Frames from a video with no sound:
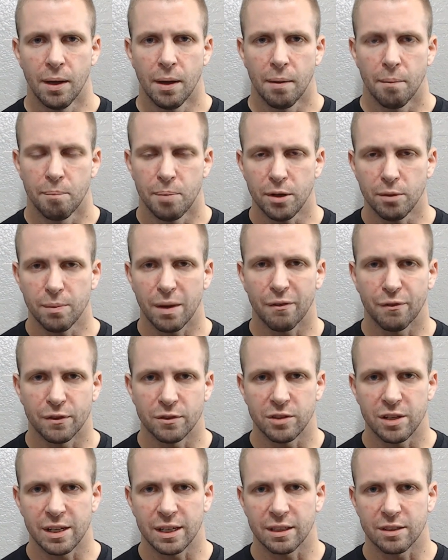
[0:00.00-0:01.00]
build my
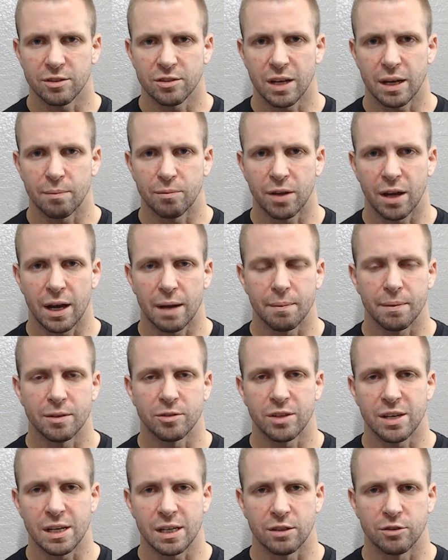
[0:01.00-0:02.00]
physique at the same time
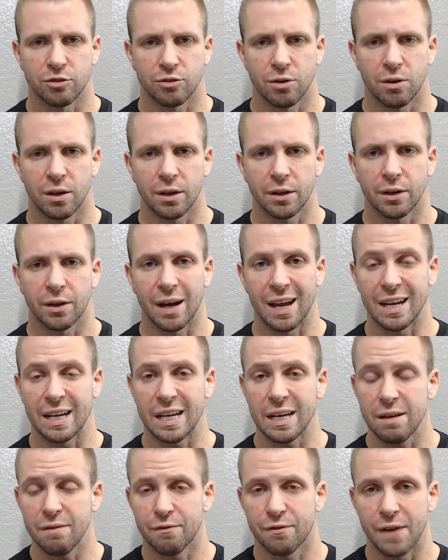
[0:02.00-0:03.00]
as getting stronger and
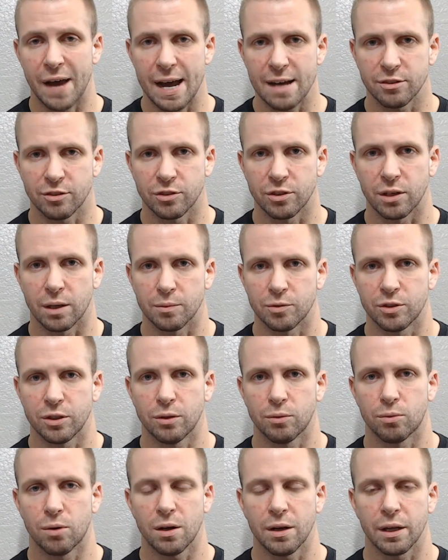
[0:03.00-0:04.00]
getting faster. I'm
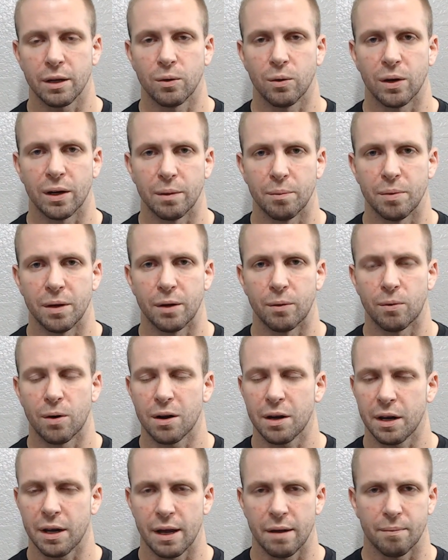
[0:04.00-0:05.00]
still running quite a bit,
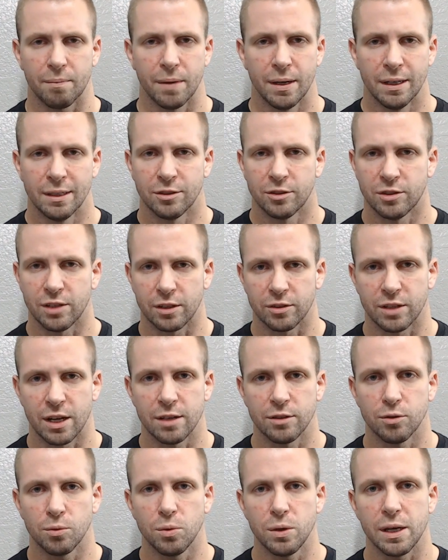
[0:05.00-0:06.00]
running 6
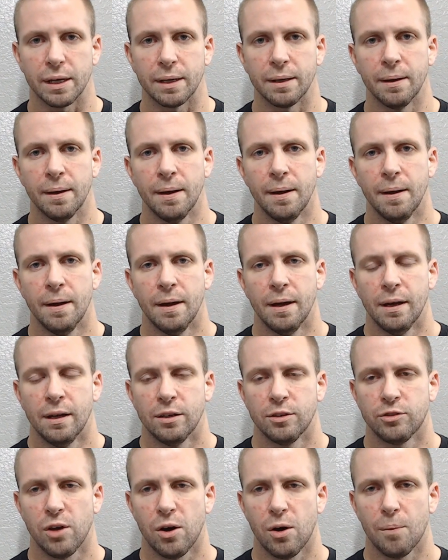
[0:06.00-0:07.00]
days a week.
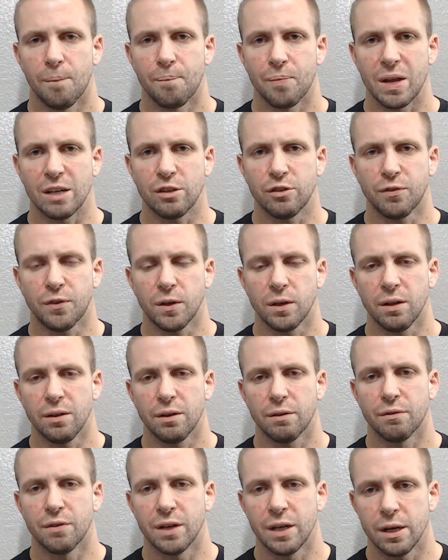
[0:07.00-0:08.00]
So that's for
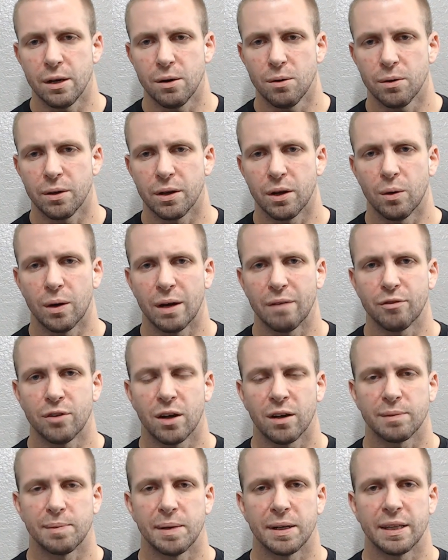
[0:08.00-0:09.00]
another video. I've
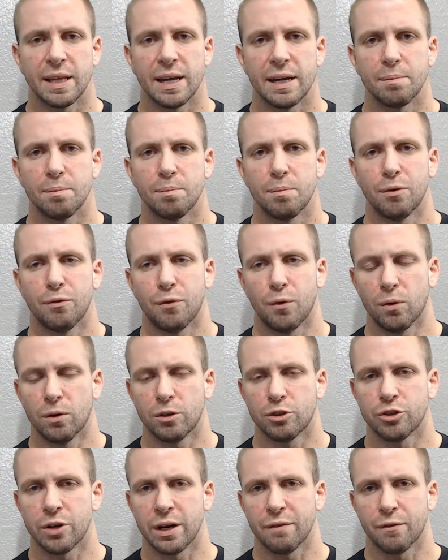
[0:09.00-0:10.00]
talked about that before,
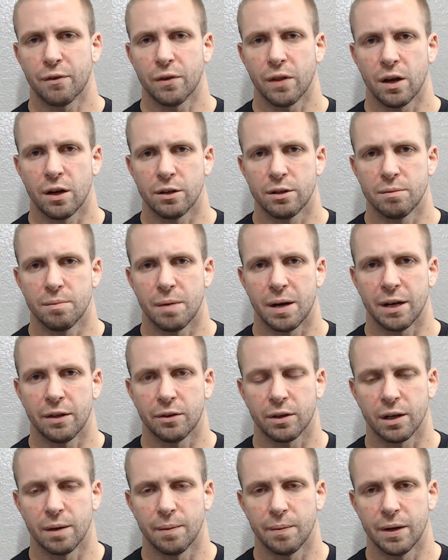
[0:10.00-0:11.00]
training for the
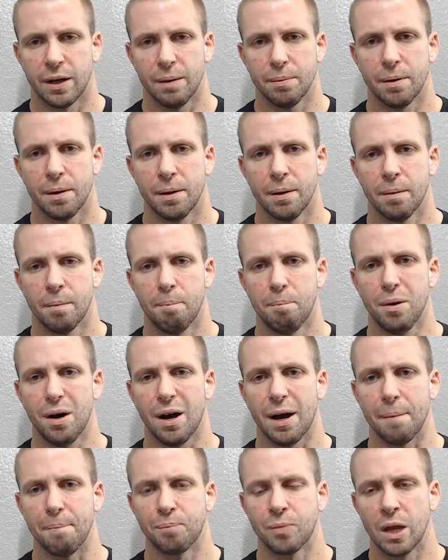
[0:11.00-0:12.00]
100-miler coming up.
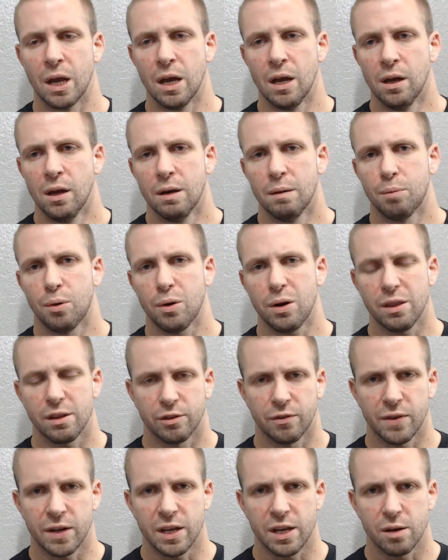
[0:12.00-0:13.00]
But point of
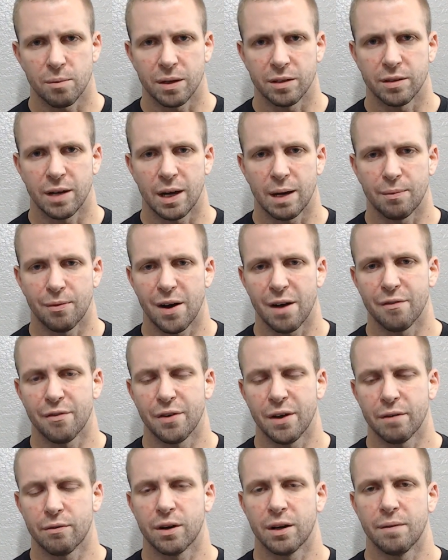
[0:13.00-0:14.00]
this video, my top 5
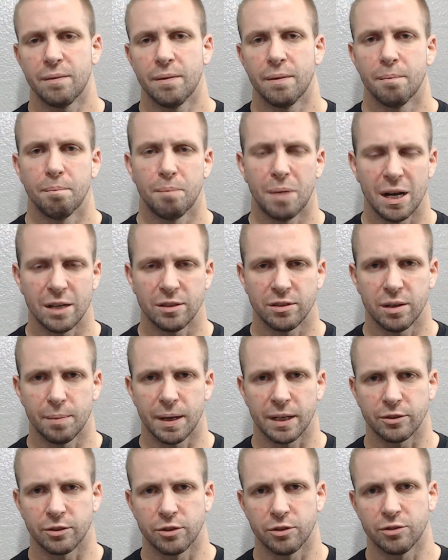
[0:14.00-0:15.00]
favorite bicep
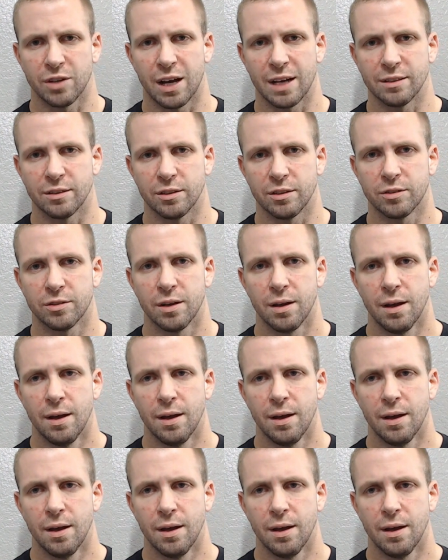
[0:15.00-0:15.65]
exercises,